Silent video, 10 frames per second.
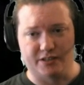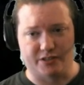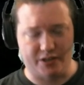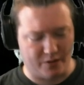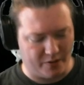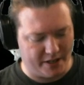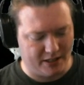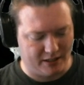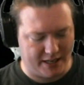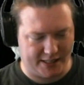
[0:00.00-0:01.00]
So,
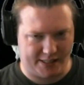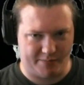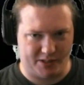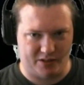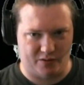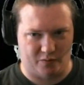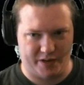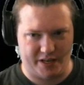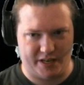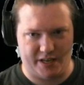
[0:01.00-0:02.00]
in the last episode,
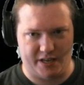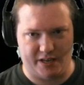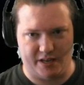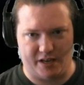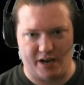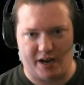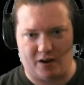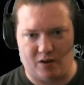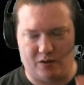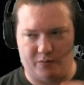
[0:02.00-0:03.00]
we
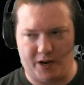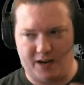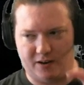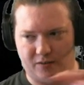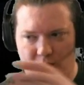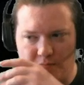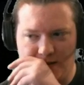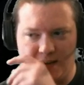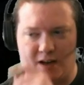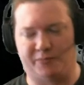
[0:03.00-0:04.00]
got all the way here,
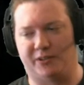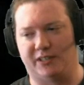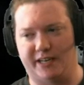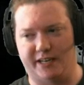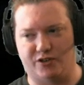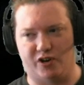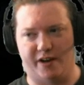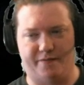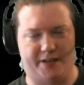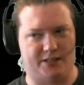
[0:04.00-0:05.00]
helped the lady
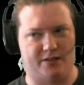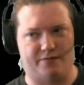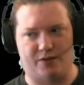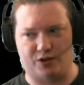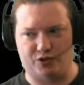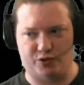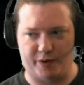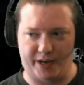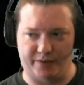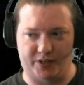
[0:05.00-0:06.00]
try and fix the feng
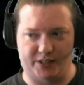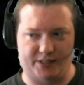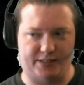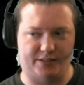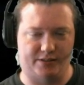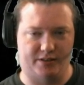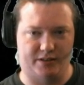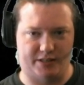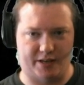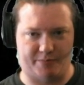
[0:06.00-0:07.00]
shui of this
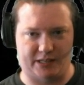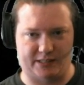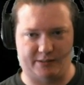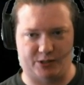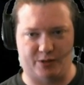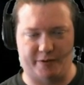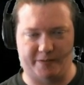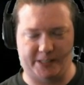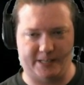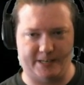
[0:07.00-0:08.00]
septic system
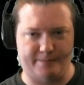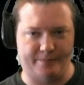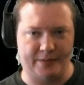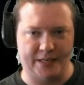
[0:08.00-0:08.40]
of a city,